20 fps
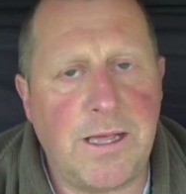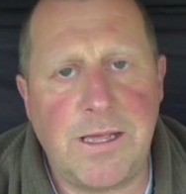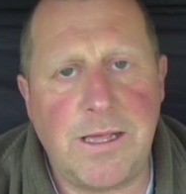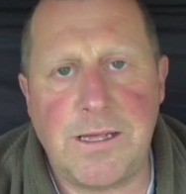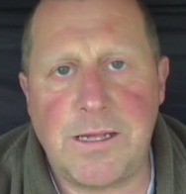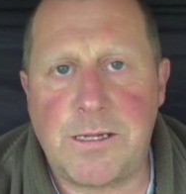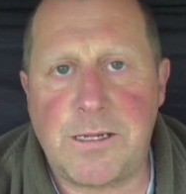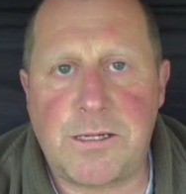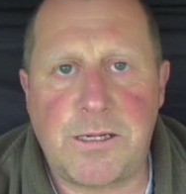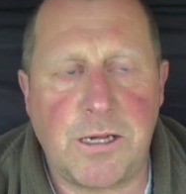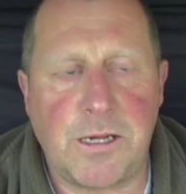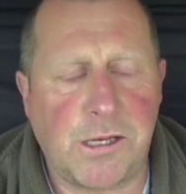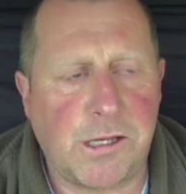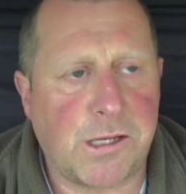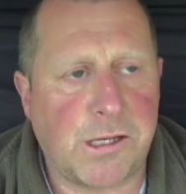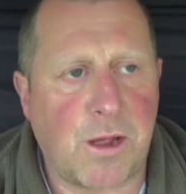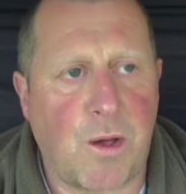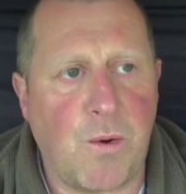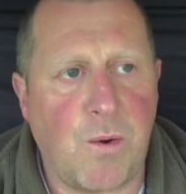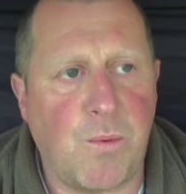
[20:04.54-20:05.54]
it's just
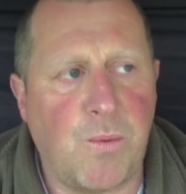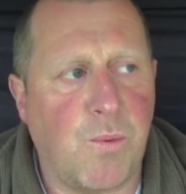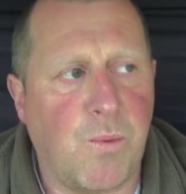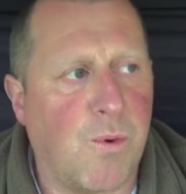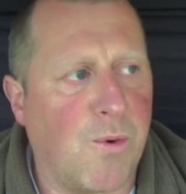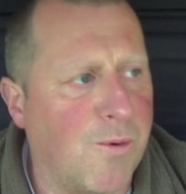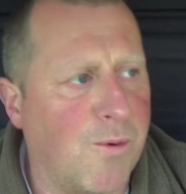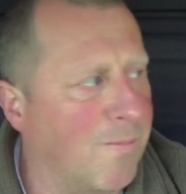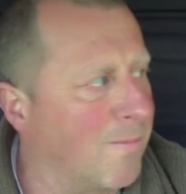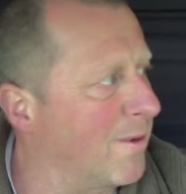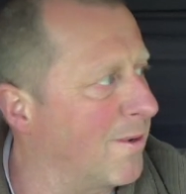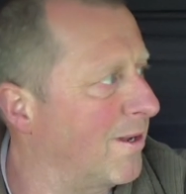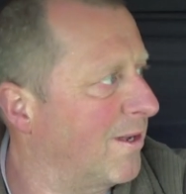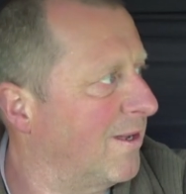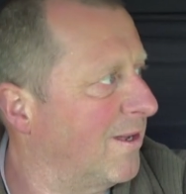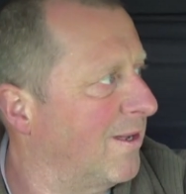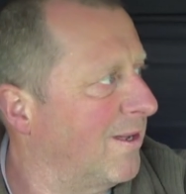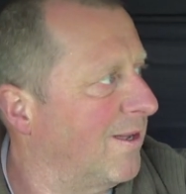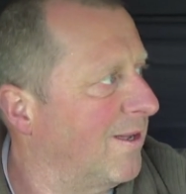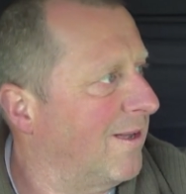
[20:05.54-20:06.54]
so warm
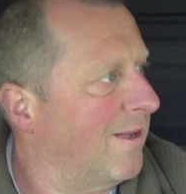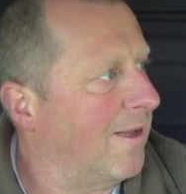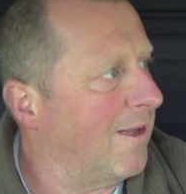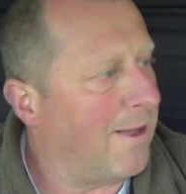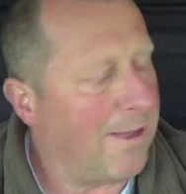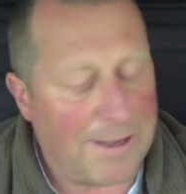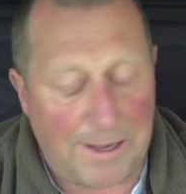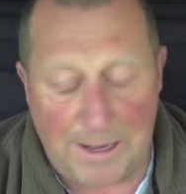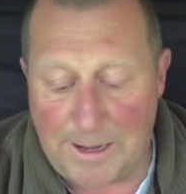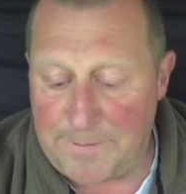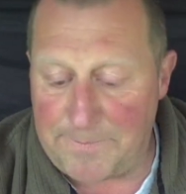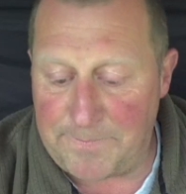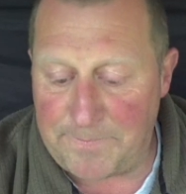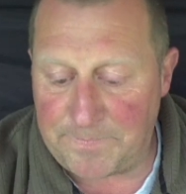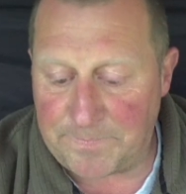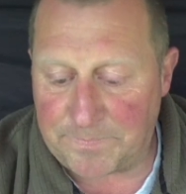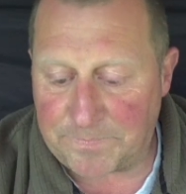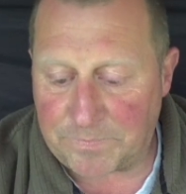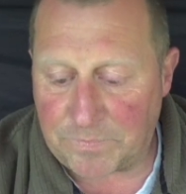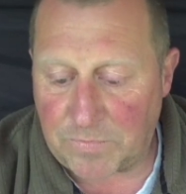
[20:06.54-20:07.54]
um,
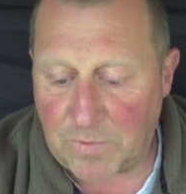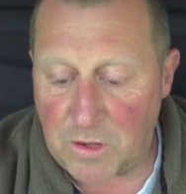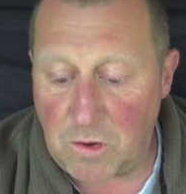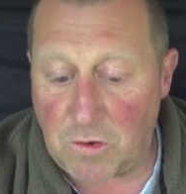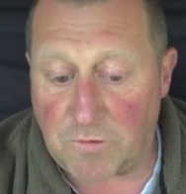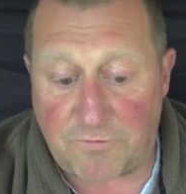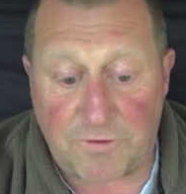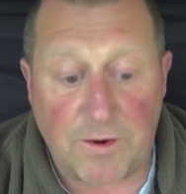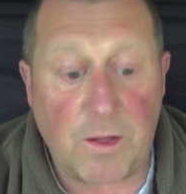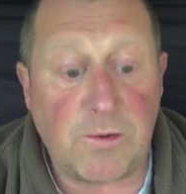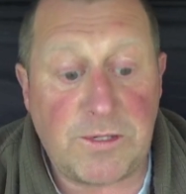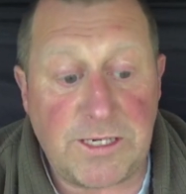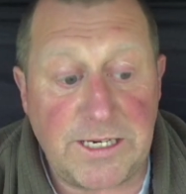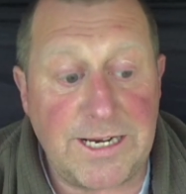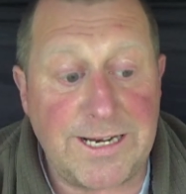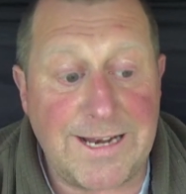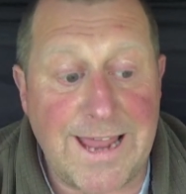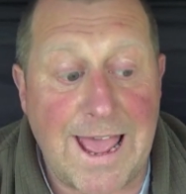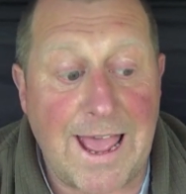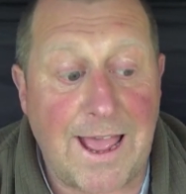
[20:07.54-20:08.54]
you're floating
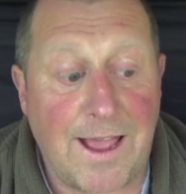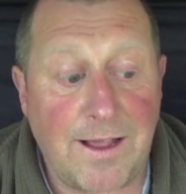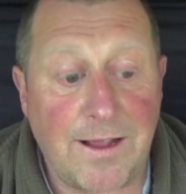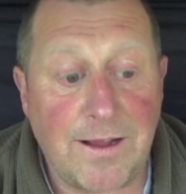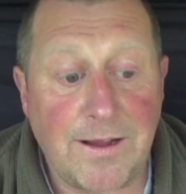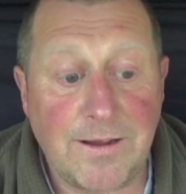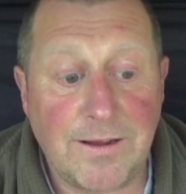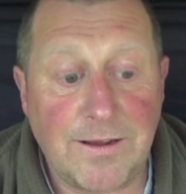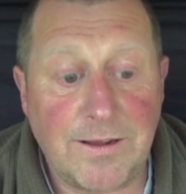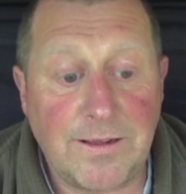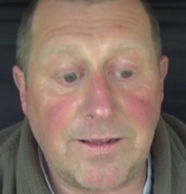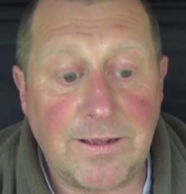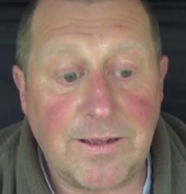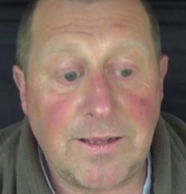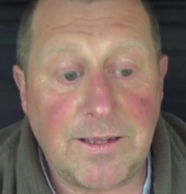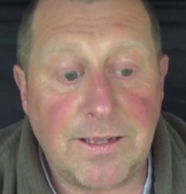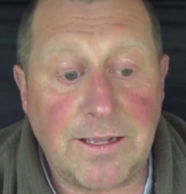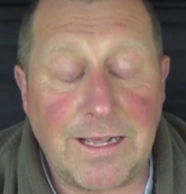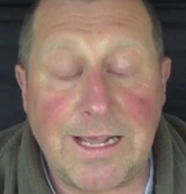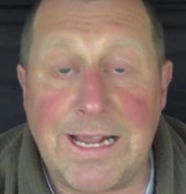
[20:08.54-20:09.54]
in air
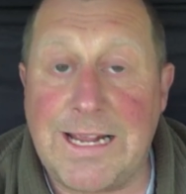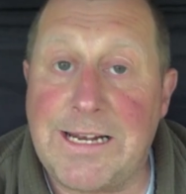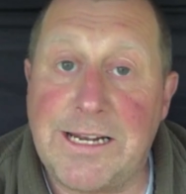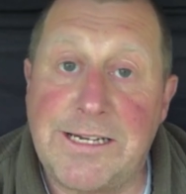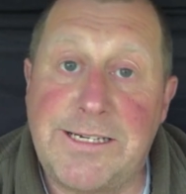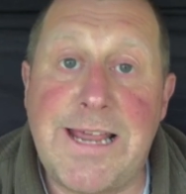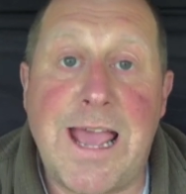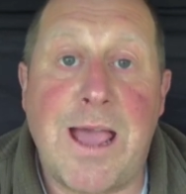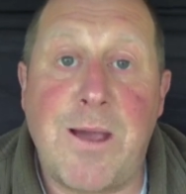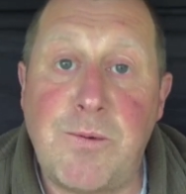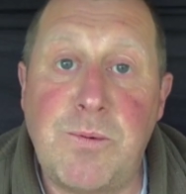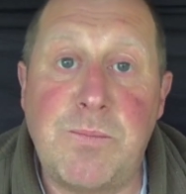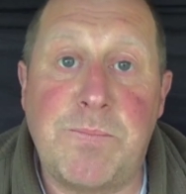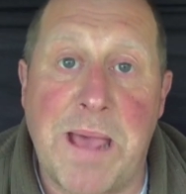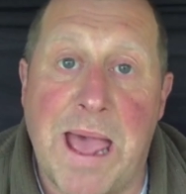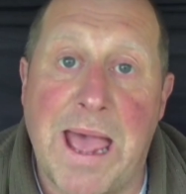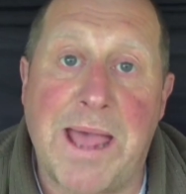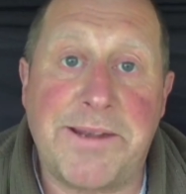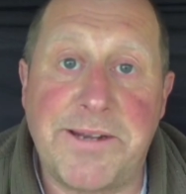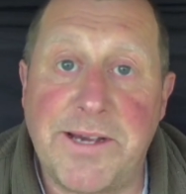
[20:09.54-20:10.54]
in a down
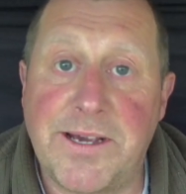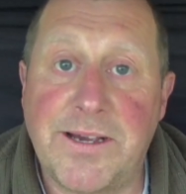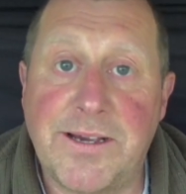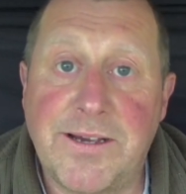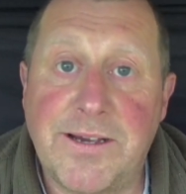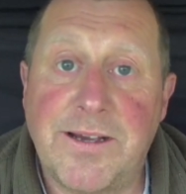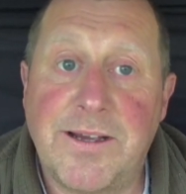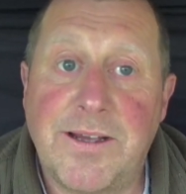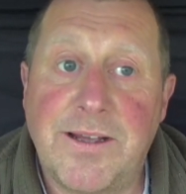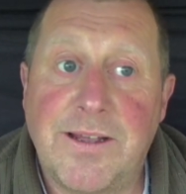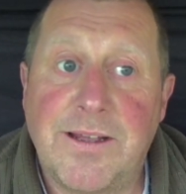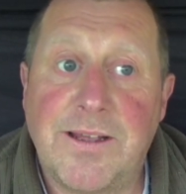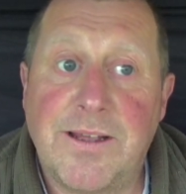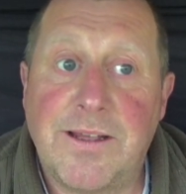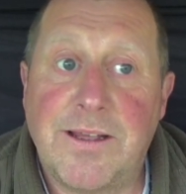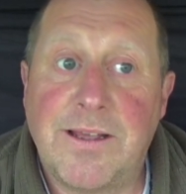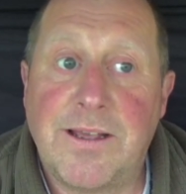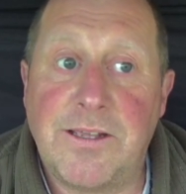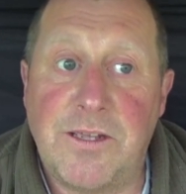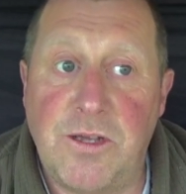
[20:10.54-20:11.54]
bed
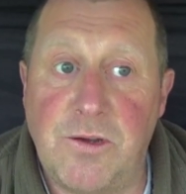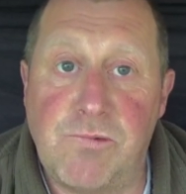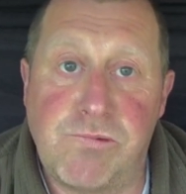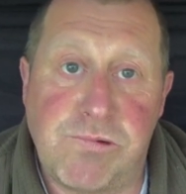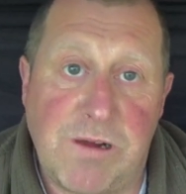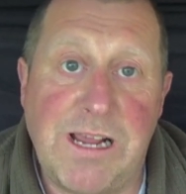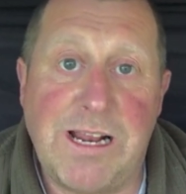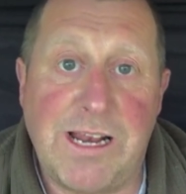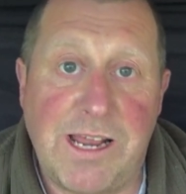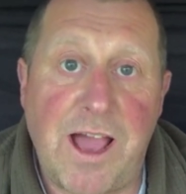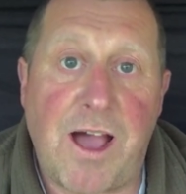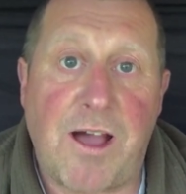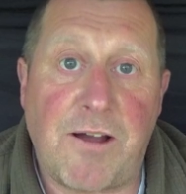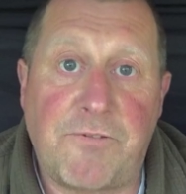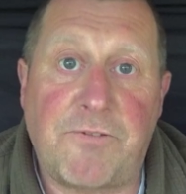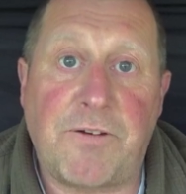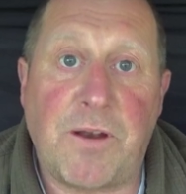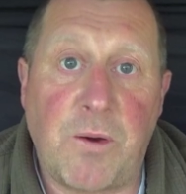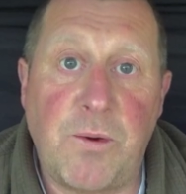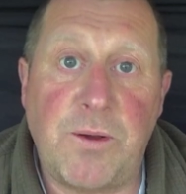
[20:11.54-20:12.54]
you really are
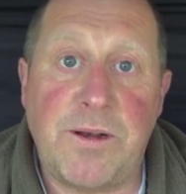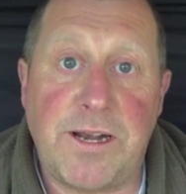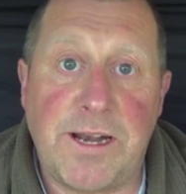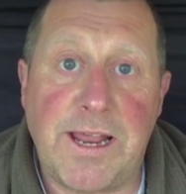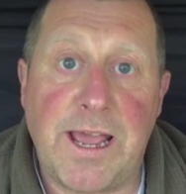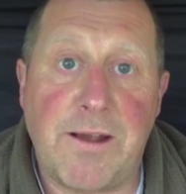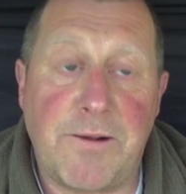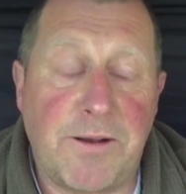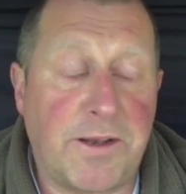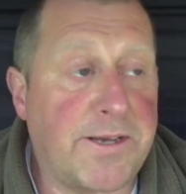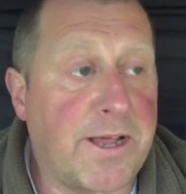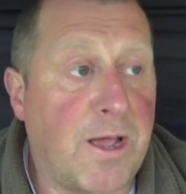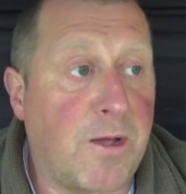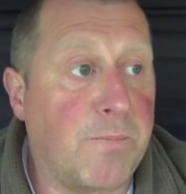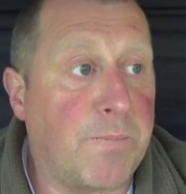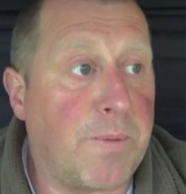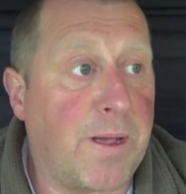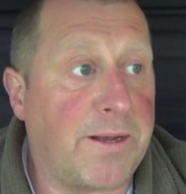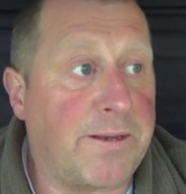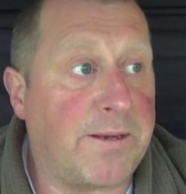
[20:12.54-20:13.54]
floating in air in a
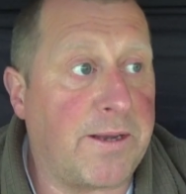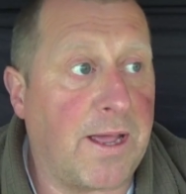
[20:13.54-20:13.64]
down bed